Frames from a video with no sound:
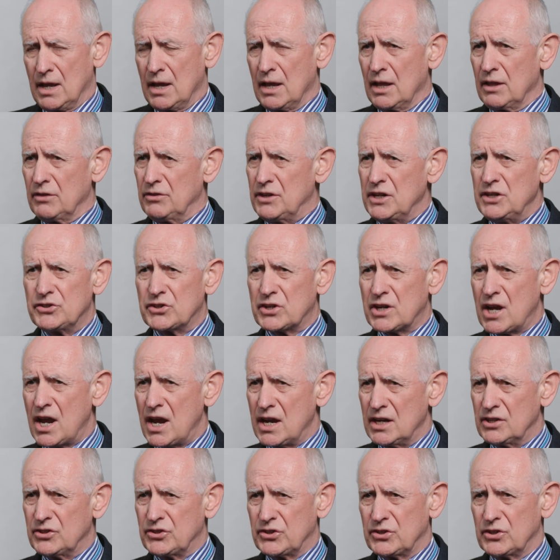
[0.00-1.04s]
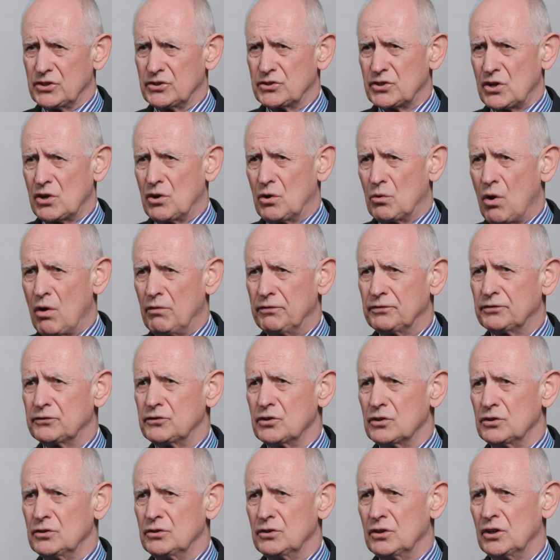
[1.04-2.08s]
These cases are
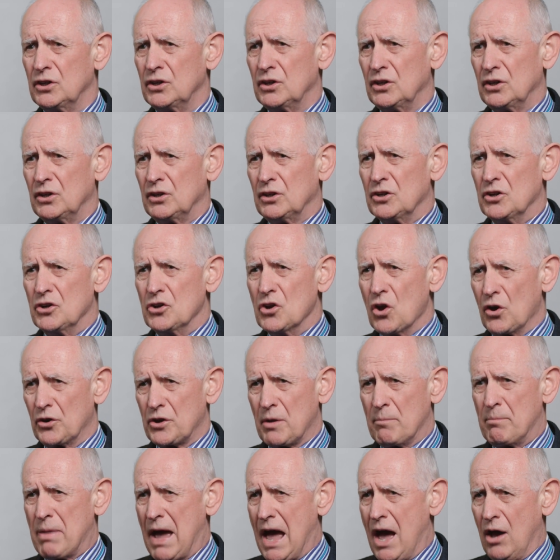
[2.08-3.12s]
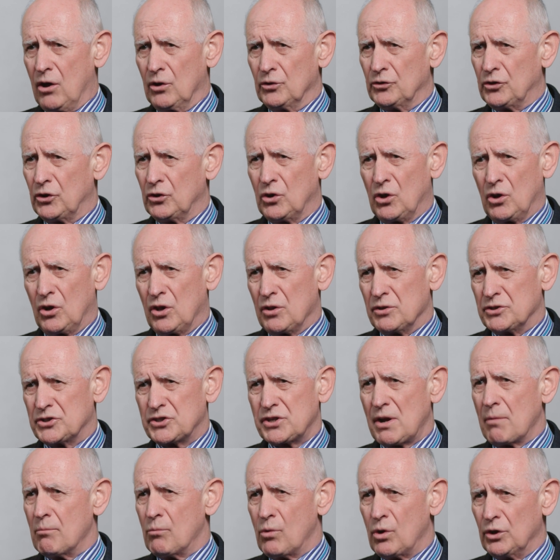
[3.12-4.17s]
often not about
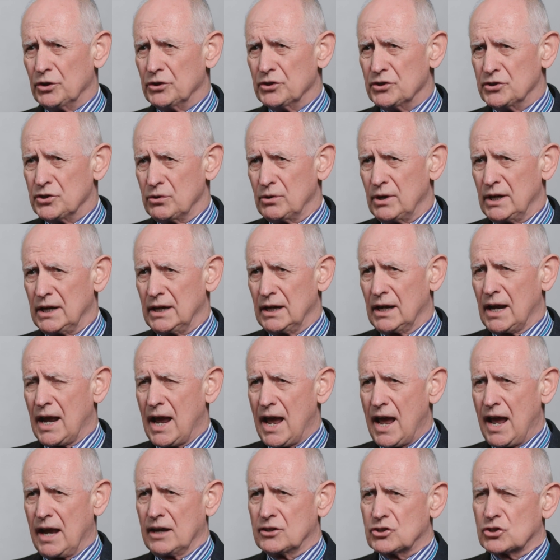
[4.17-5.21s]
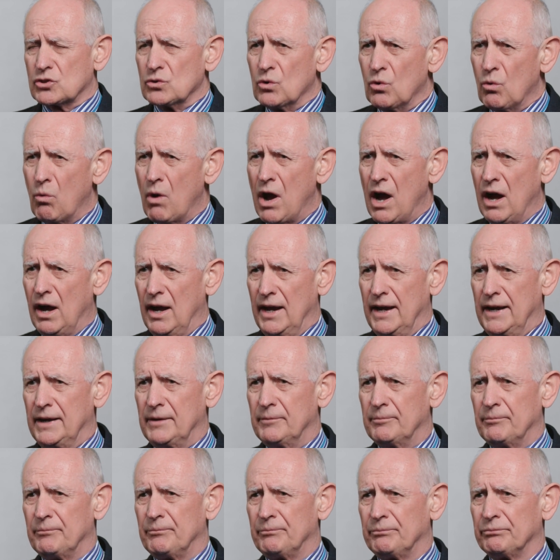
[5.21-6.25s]
someone doing X or Y.
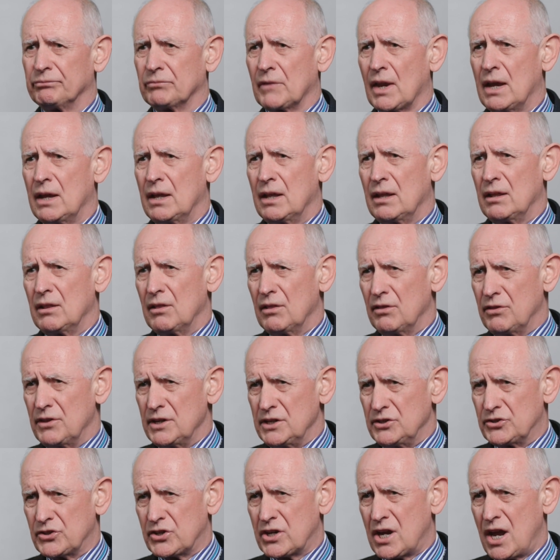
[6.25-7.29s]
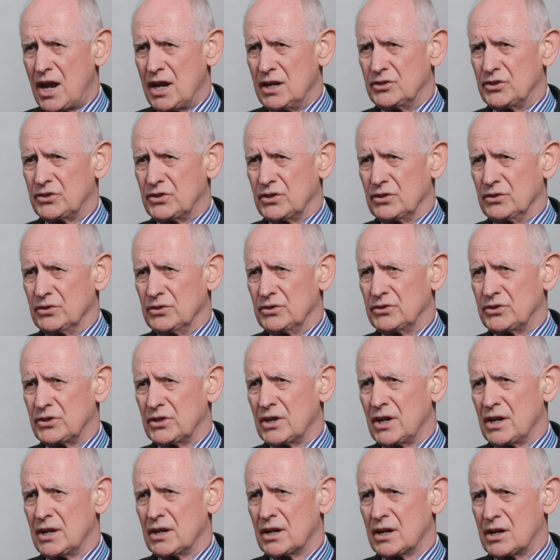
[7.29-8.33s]
These cases
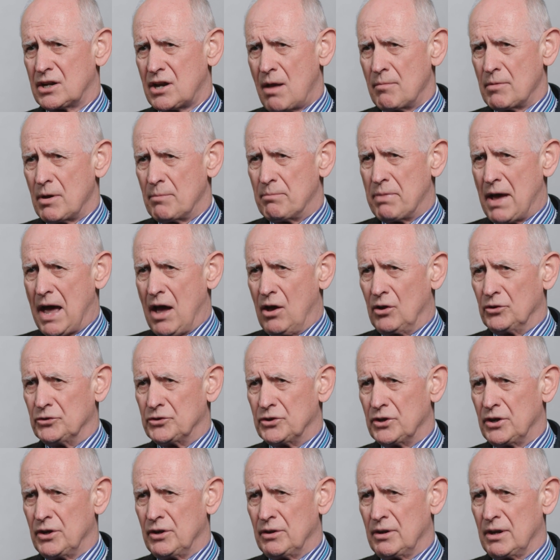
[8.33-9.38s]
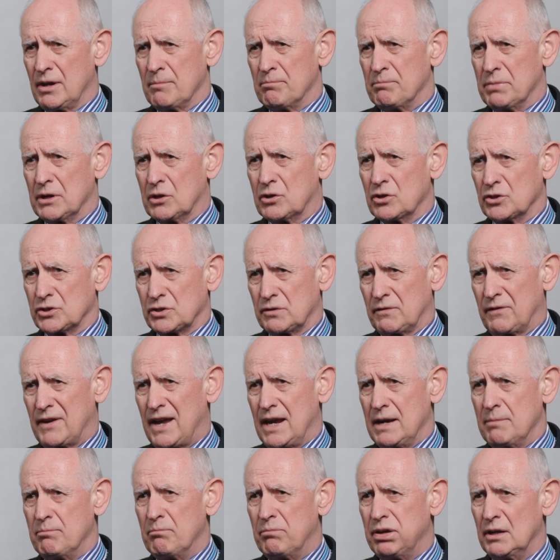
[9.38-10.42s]
come about because of a
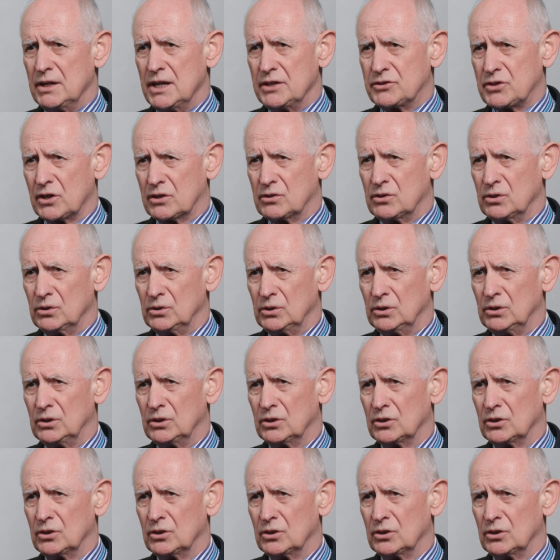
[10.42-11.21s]
political